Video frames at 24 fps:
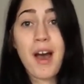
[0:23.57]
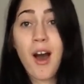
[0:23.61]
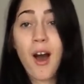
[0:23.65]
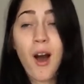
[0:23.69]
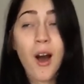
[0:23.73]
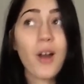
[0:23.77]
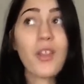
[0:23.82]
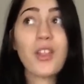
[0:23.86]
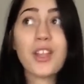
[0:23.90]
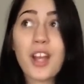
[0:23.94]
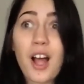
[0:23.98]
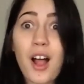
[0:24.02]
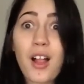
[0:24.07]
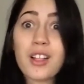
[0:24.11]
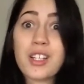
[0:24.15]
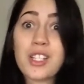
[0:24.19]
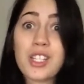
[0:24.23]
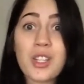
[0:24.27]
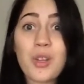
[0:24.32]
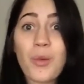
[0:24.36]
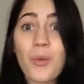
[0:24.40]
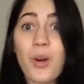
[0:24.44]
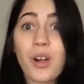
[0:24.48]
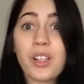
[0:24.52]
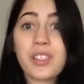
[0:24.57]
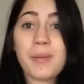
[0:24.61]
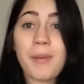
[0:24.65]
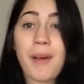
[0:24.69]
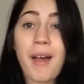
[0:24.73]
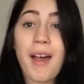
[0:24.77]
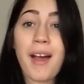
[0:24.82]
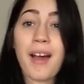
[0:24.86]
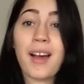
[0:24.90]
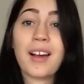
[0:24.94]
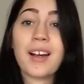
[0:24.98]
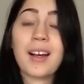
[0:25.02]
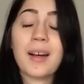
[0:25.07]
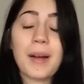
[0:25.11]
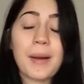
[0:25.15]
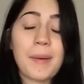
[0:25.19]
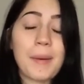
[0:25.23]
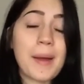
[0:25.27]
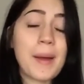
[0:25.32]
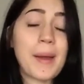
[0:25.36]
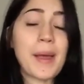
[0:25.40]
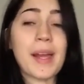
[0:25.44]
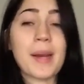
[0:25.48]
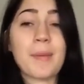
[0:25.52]
all the knowledge in the world about
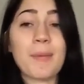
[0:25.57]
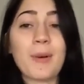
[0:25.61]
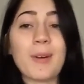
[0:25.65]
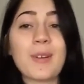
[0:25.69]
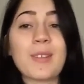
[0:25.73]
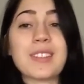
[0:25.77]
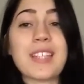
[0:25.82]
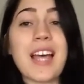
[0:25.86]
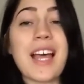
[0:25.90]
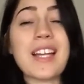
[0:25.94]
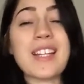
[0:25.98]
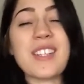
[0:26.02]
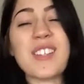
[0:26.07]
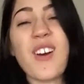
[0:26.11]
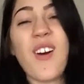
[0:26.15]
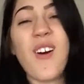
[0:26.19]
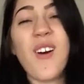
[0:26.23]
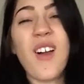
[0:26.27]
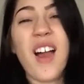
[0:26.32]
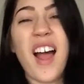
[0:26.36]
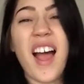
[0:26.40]
animals. I don't.